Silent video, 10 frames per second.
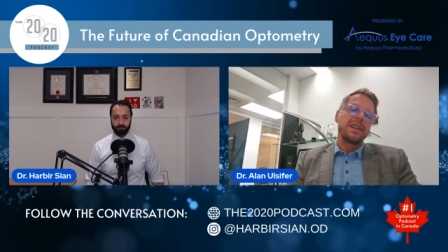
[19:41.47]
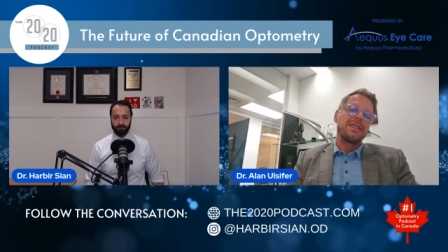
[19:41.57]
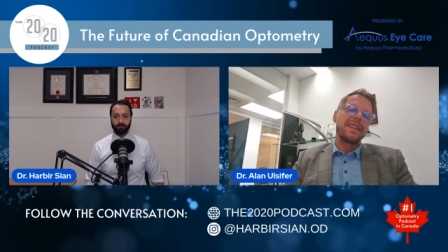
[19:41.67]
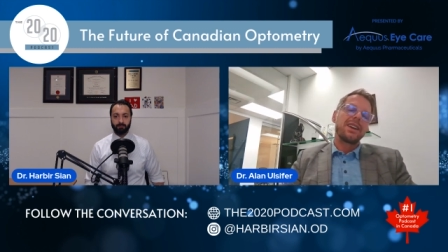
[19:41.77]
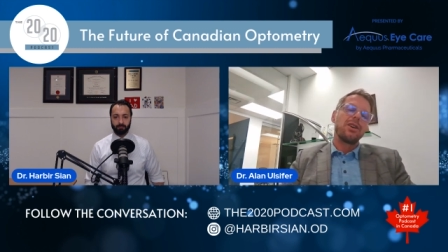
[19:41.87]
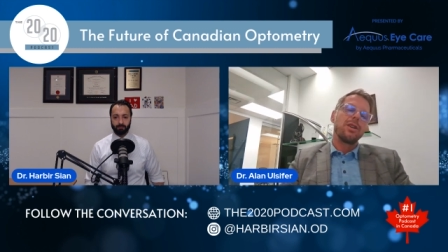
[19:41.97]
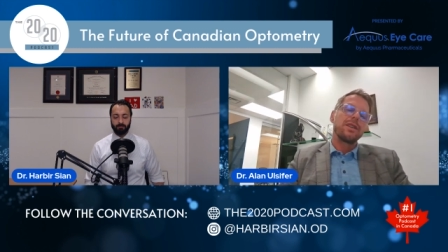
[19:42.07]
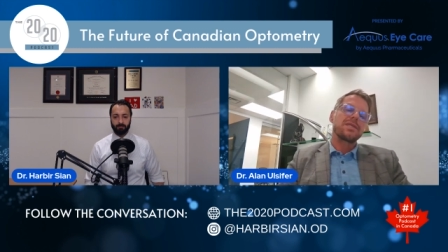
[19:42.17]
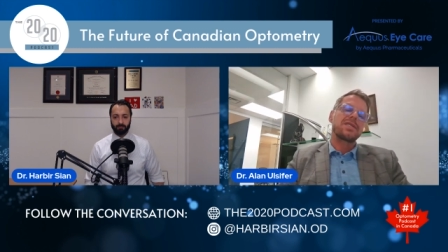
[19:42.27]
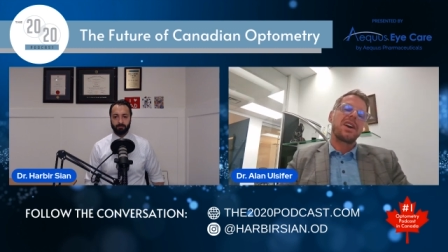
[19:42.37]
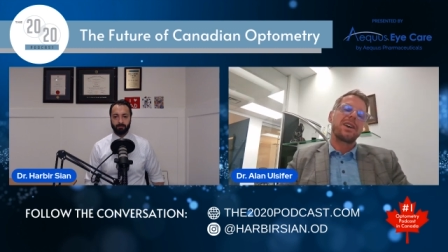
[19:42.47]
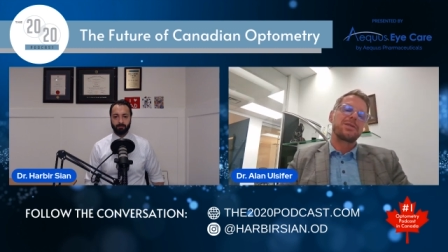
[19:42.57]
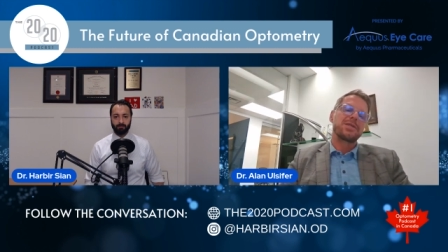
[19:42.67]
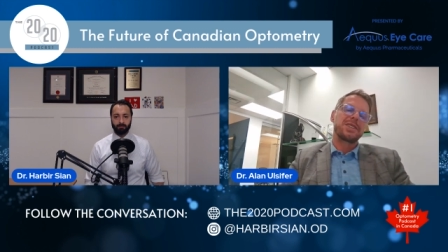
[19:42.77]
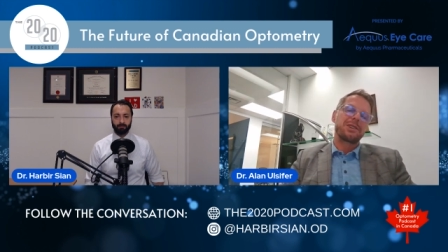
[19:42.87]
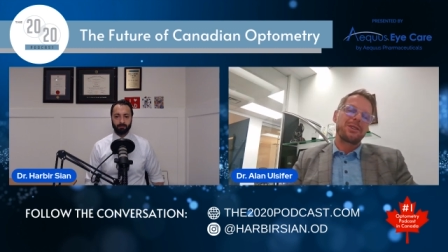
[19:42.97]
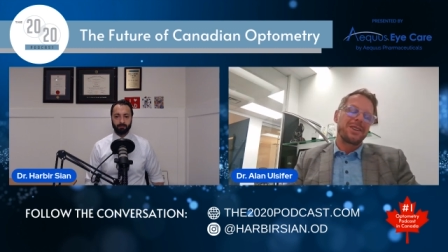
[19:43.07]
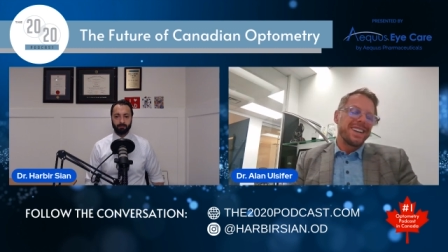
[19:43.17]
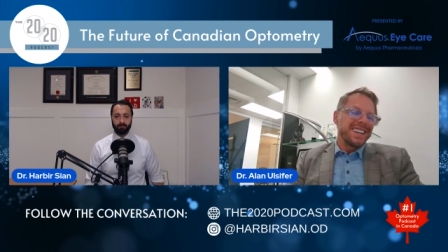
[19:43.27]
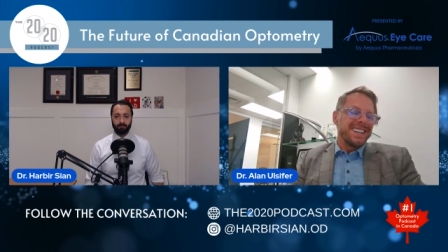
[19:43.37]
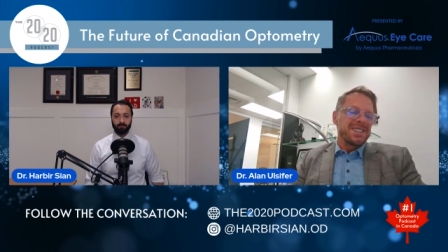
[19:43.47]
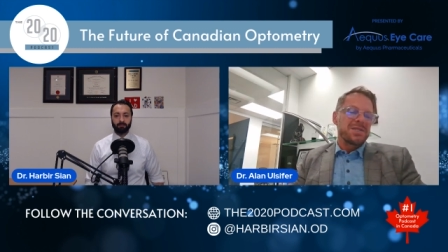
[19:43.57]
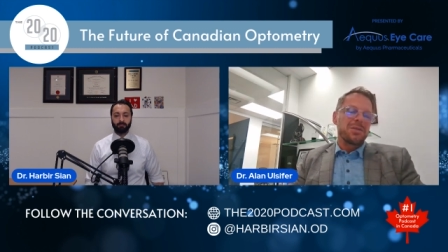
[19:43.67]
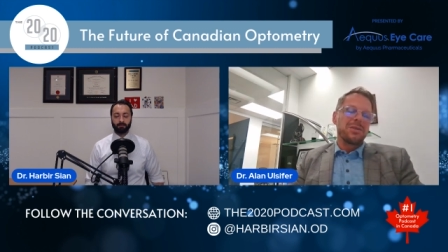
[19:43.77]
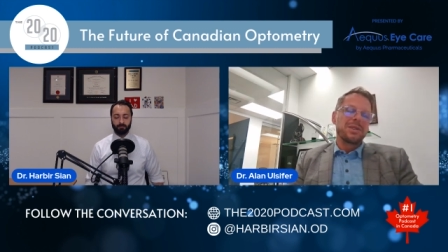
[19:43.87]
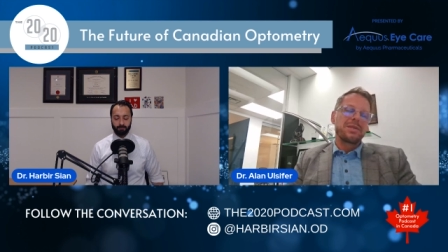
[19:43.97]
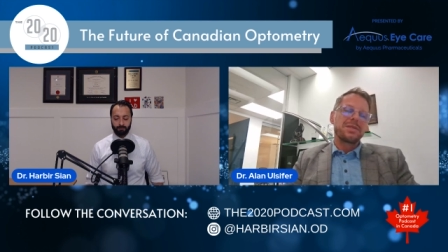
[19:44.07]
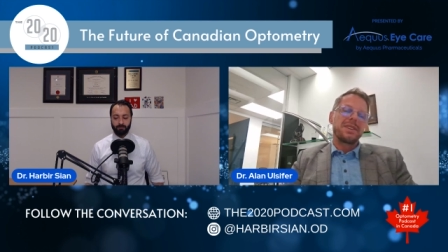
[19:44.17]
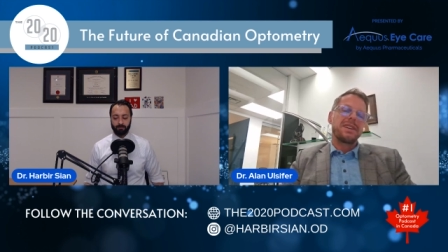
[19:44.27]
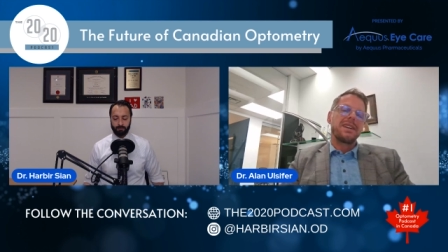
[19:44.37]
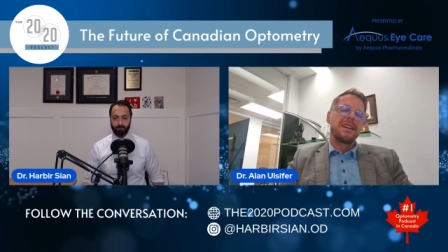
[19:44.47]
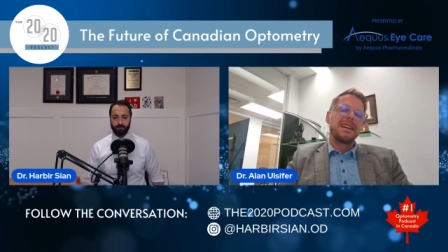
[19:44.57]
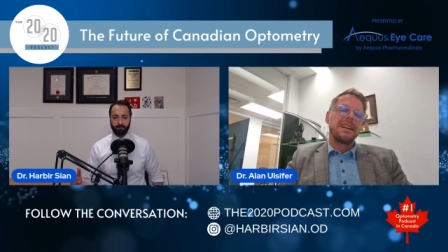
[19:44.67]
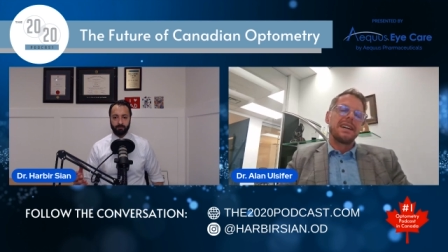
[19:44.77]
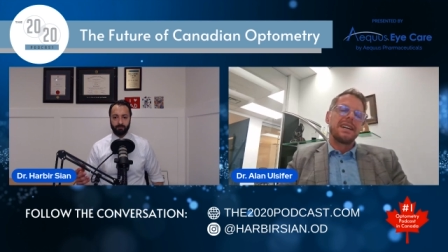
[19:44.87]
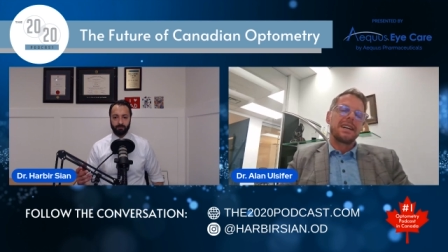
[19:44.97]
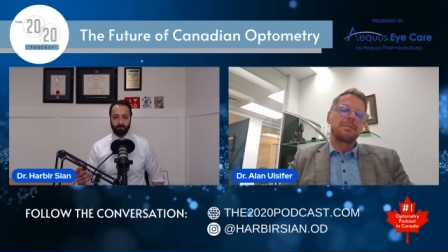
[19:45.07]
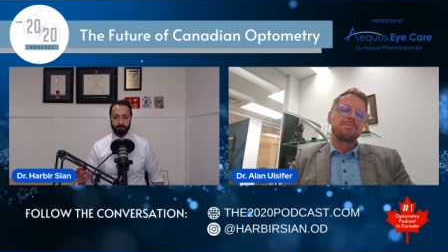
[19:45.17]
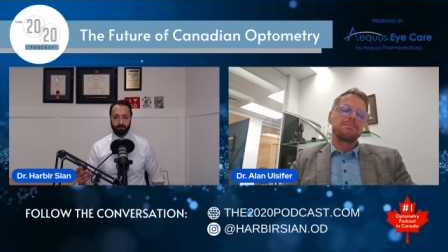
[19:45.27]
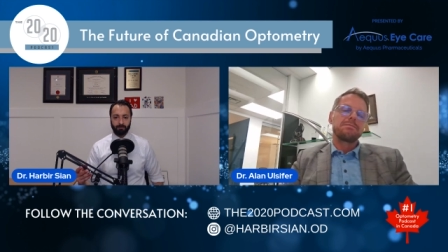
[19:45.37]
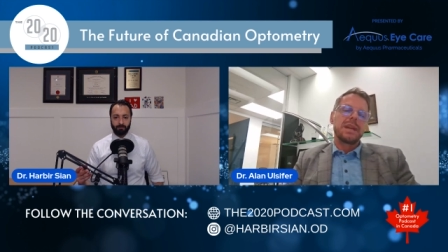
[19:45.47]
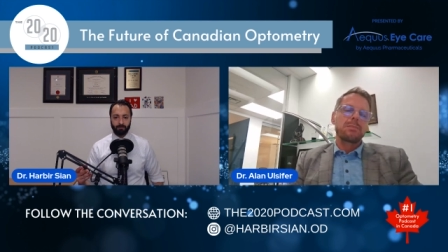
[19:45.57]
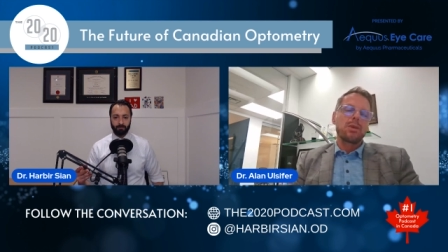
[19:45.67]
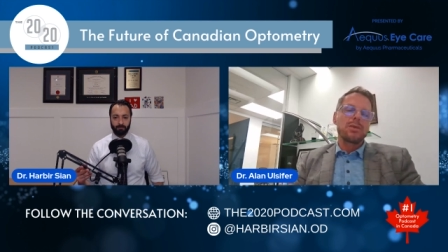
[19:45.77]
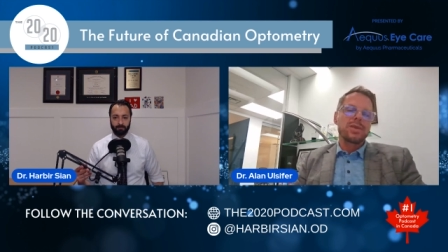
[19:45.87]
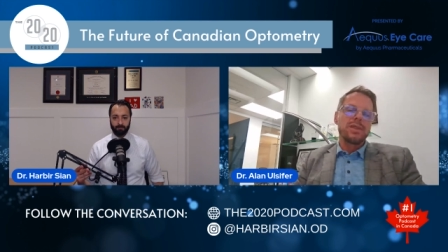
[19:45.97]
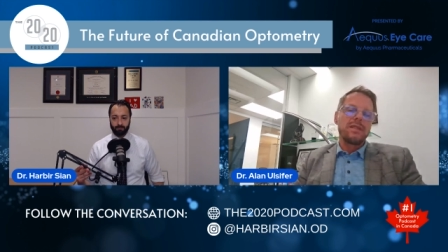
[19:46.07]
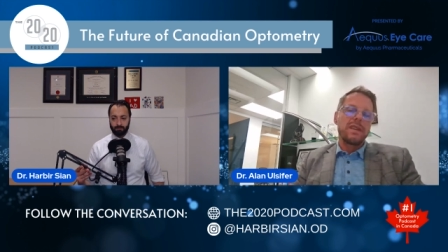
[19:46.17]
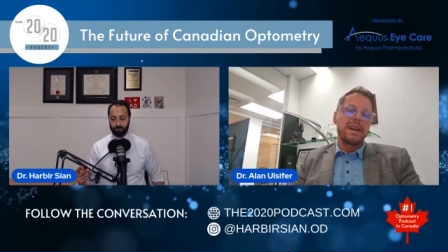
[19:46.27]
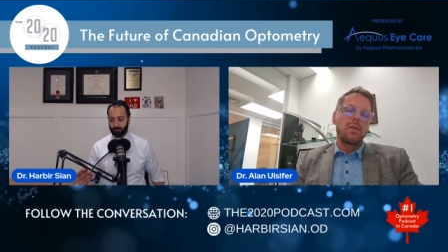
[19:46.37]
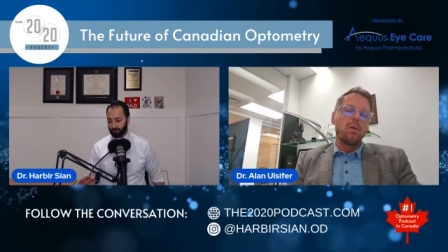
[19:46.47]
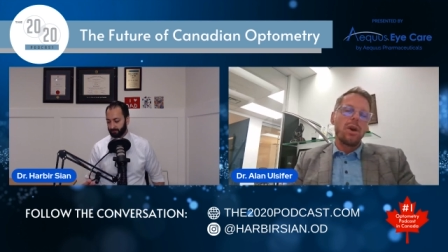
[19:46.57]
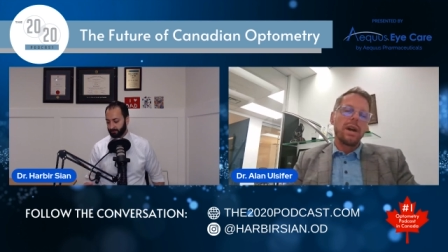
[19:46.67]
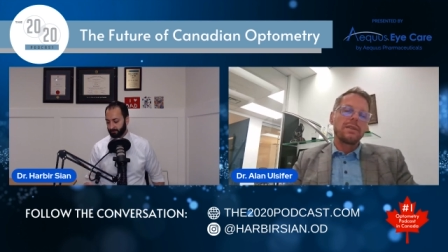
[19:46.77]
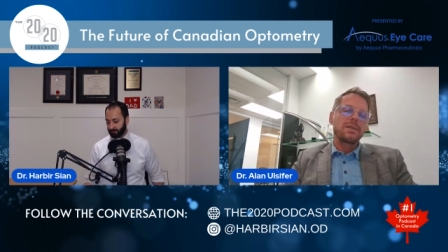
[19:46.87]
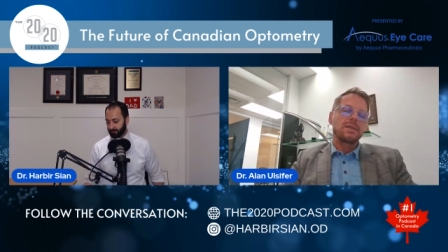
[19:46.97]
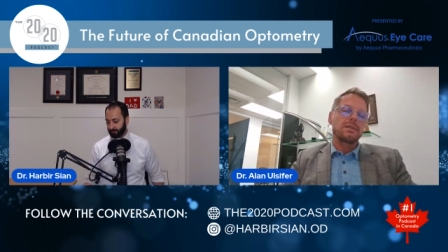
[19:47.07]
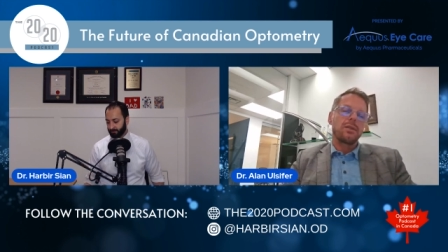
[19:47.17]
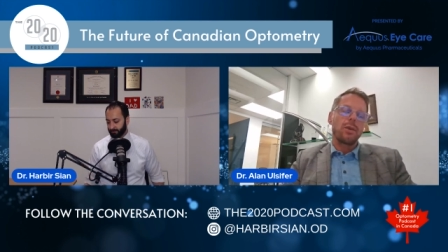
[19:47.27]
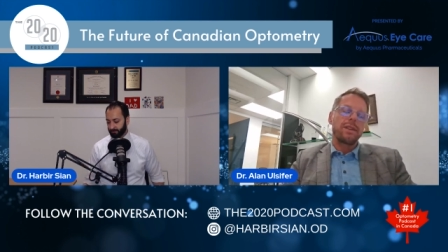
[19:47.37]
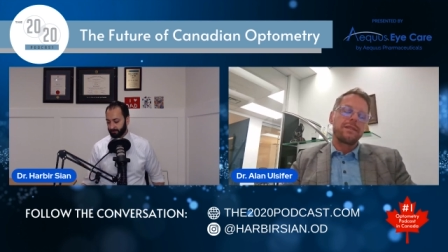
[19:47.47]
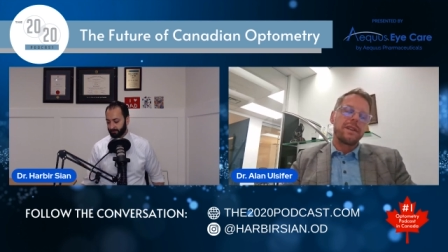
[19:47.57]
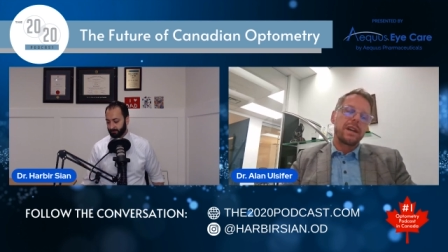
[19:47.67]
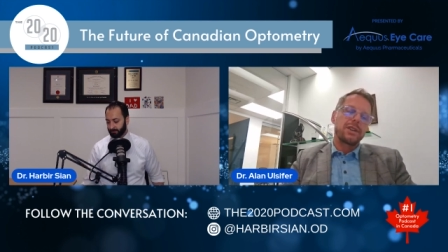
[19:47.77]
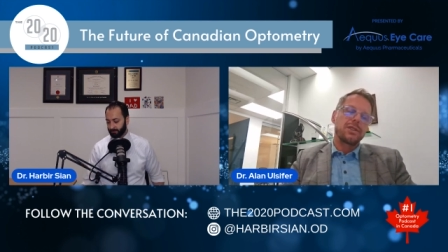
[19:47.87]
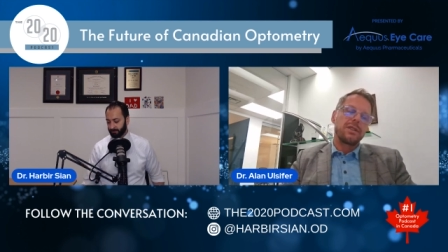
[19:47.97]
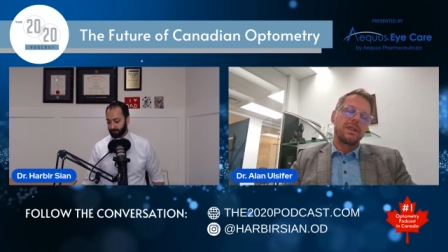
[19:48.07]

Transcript: They call the style seeker. So this is a person that wants great fashion.